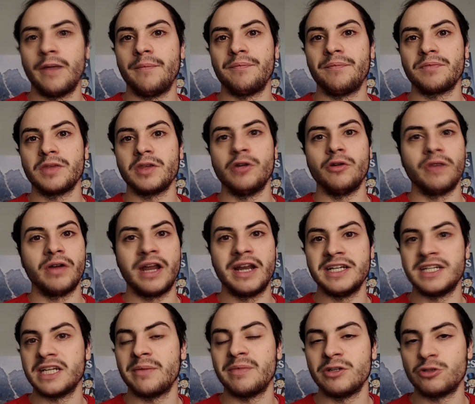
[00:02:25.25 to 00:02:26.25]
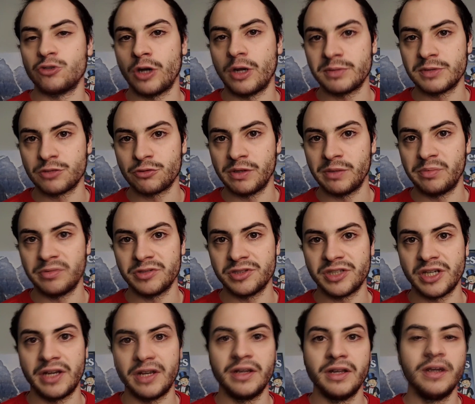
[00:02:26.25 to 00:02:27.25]
you know, anytime it drops
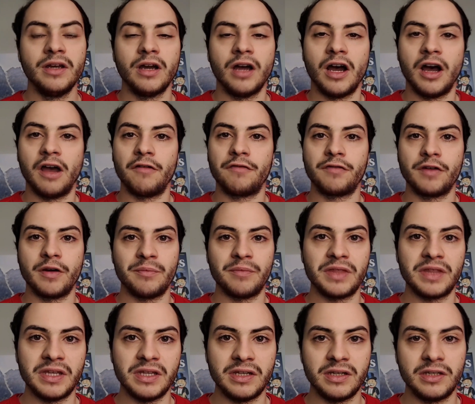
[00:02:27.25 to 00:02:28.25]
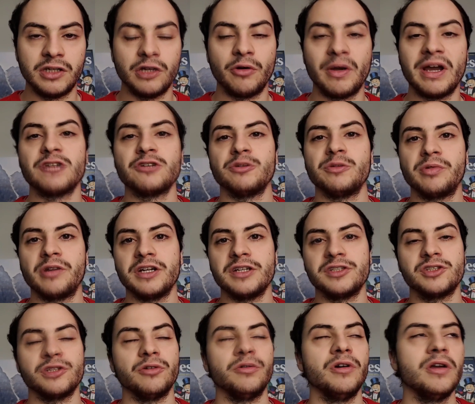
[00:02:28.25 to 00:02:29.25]
3% from the, you know, entry price.
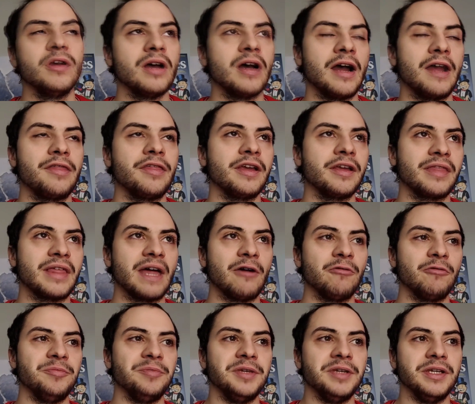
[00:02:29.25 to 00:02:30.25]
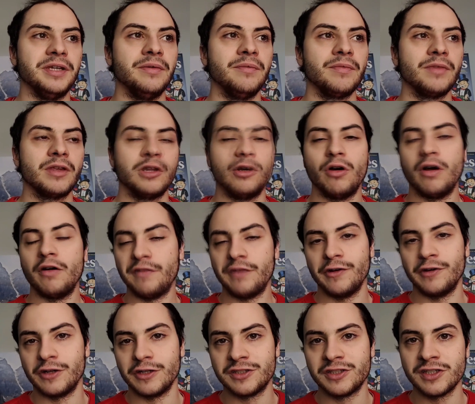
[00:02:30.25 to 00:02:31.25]
So I think that would be, you know, a very
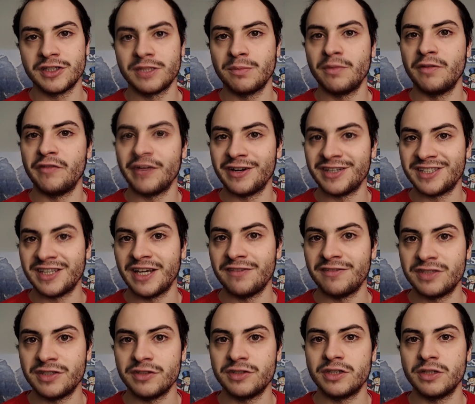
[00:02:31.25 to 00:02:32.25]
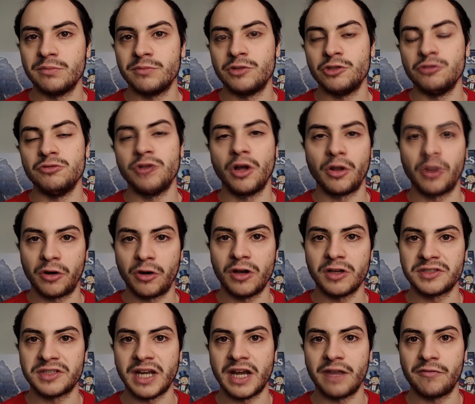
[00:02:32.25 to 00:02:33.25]
good system, a very safe system to dollar
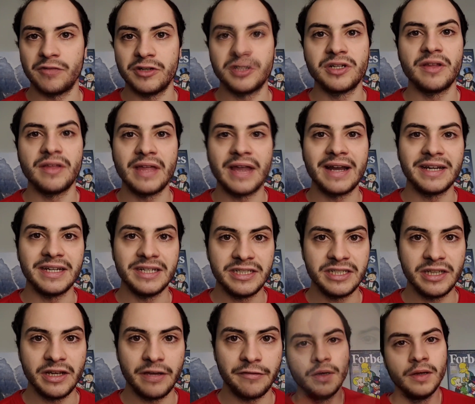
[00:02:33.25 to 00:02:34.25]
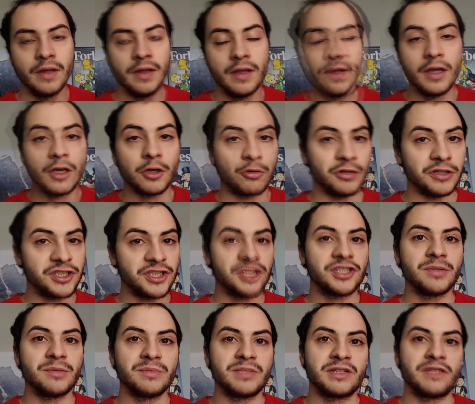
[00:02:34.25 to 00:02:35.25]
cost average that ETF. Grid
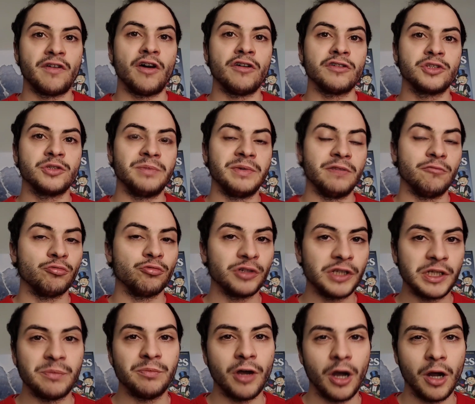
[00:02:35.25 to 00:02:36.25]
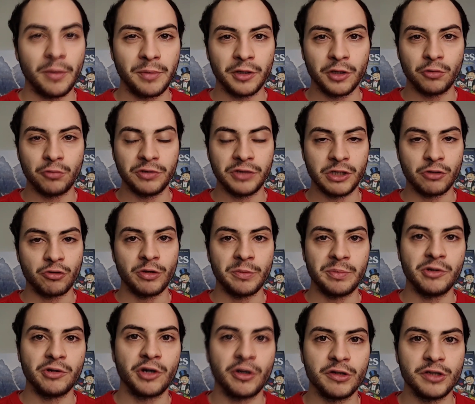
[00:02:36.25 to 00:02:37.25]
systems have also been really popular with the
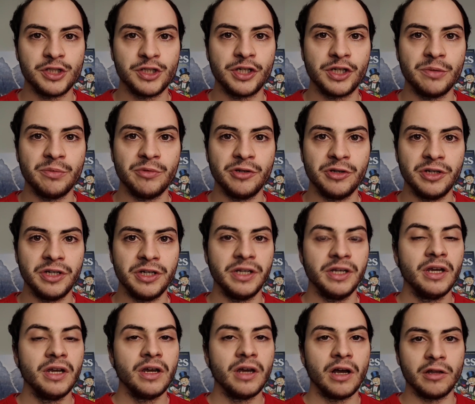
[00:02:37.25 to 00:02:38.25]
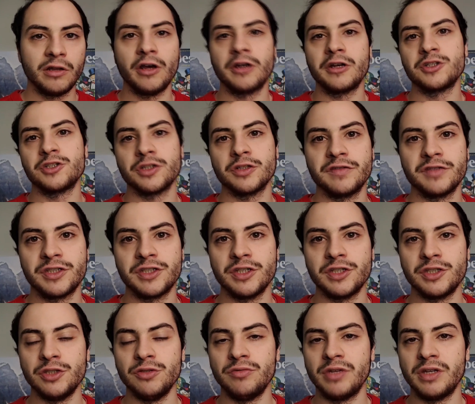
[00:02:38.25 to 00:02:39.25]
cryptocurrency community. A lot of services
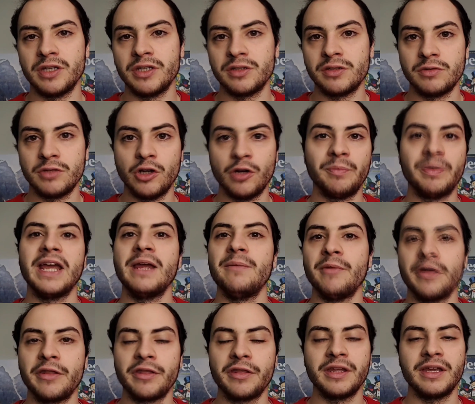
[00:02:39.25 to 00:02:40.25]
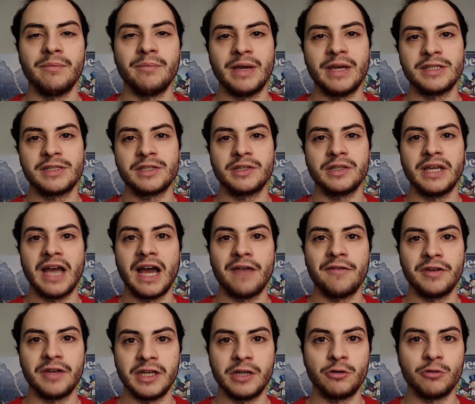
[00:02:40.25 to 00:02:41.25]
you can, you know, pay monthly and basically have
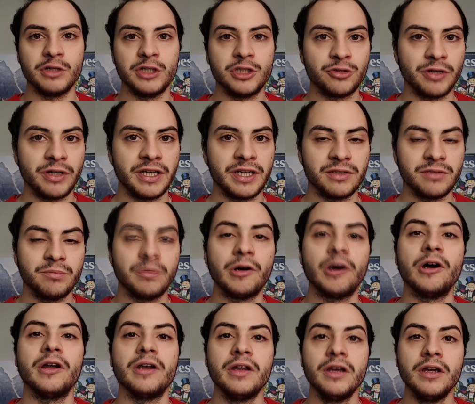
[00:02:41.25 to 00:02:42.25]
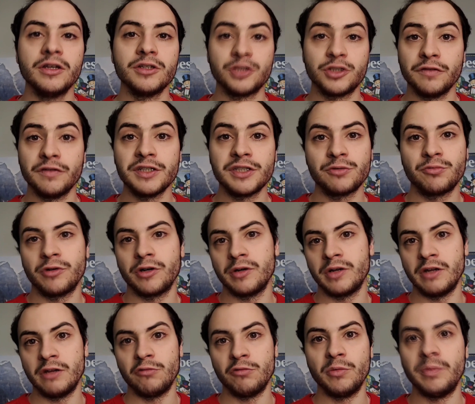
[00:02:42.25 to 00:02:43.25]
a grid trading bot service where
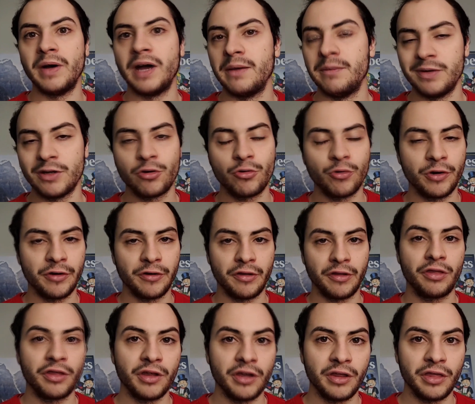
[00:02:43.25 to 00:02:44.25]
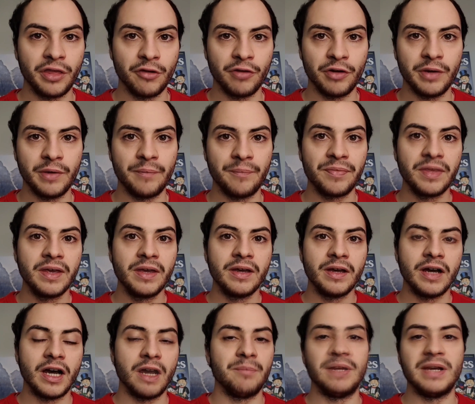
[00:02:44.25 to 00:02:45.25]
it will buy Bitcoin or Ethereum
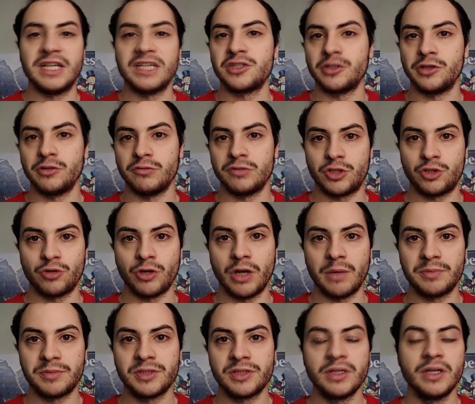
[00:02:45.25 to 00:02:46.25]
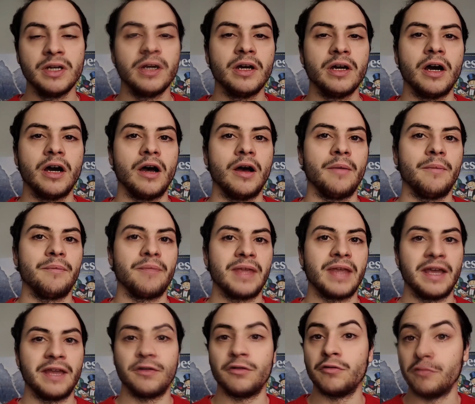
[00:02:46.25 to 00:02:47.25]
based on those drops.
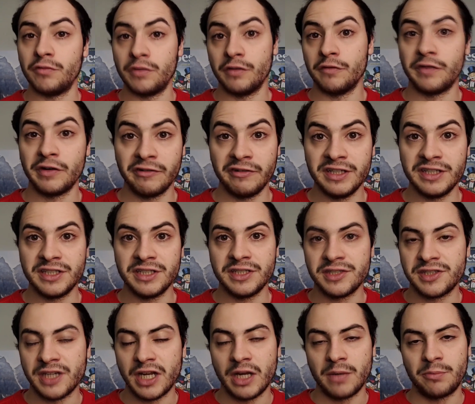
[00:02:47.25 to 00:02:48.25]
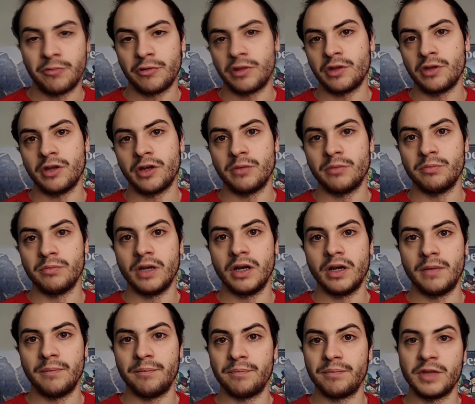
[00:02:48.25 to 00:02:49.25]
And they're very easy to set up with a lot of,
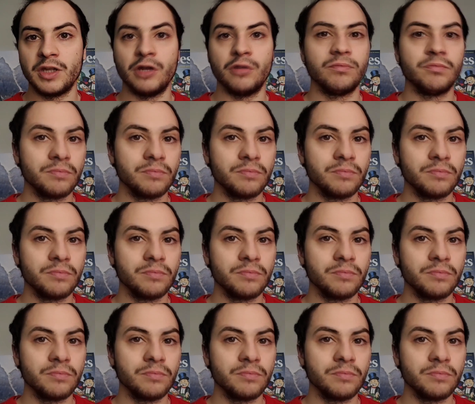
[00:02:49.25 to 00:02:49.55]
you know,